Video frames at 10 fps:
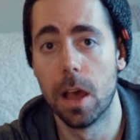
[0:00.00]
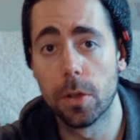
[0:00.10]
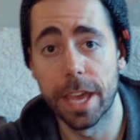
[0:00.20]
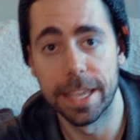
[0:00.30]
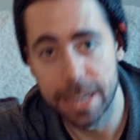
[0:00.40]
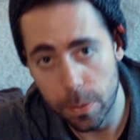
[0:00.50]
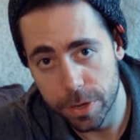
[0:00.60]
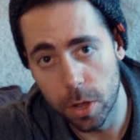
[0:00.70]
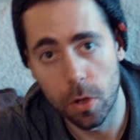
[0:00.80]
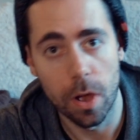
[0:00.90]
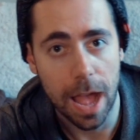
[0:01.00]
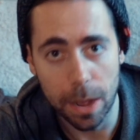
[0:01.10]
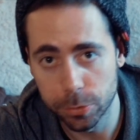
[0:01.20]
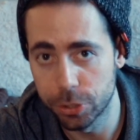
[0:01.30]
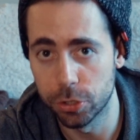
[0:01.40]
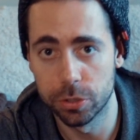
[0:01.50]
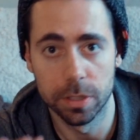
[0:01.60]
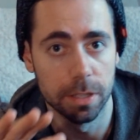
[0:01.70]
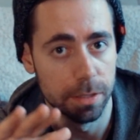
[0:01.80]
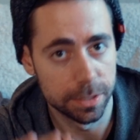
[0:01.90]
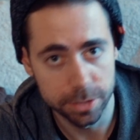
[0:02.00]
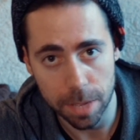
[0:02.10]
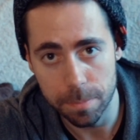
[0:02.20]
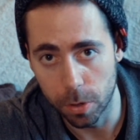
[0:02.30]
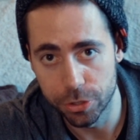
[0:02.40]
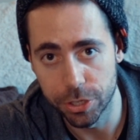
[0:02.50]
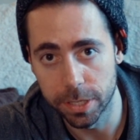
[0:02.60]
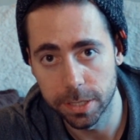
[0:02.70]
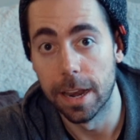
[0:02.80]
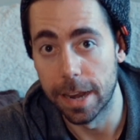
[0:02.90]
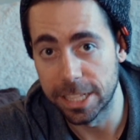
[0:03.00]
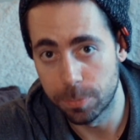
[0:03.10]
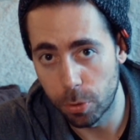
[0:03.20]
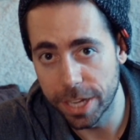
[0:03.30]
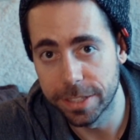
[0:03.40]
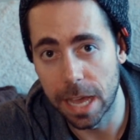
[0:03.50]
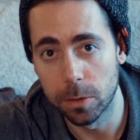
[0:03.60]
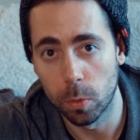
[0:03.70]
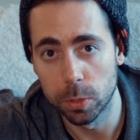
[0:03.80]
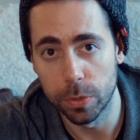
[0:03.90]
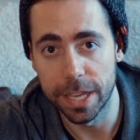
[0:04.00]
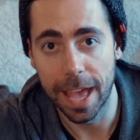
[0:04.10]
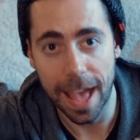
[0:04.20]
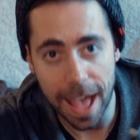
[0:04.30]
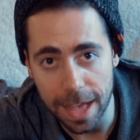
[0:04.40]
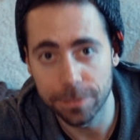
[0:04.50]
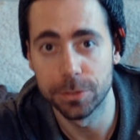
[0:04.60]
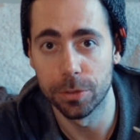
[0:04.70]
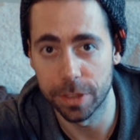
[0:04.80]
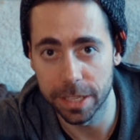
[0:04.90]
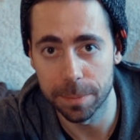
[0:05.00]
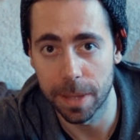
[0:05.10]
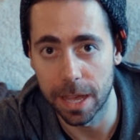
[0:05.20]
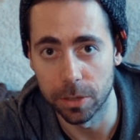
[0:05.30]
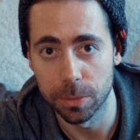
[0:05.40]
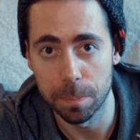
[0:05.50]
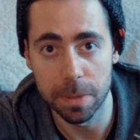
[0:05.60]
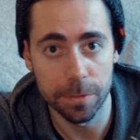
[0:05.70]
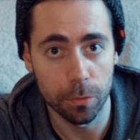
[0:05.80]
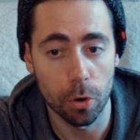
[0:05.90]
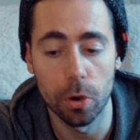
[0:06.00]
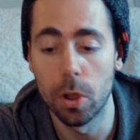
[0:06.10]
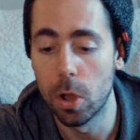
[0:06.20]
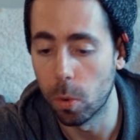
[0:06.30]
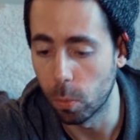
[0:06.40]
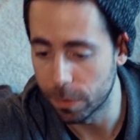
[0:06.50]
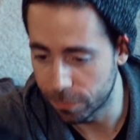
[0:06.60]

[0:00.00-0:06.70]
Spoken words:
Okay, now we know how to shoot the stop motion. Let's break down what we have to think about before we